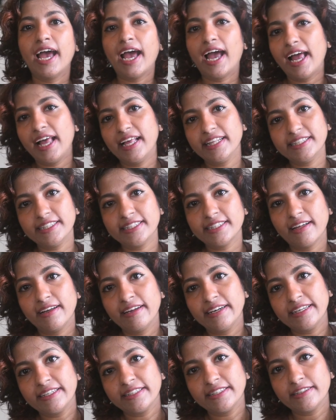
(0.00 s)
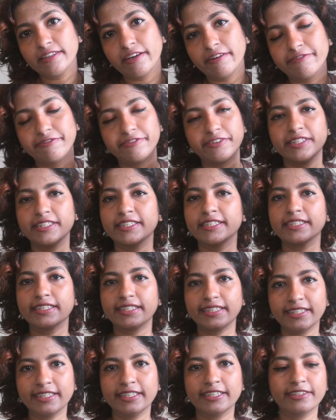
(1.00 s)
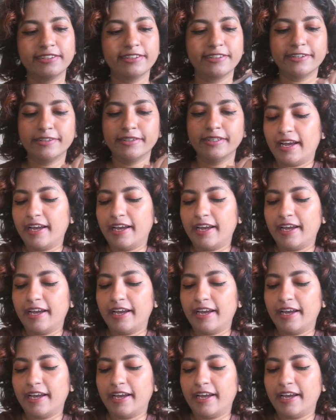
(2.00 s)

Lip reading: and styling stuff is in here.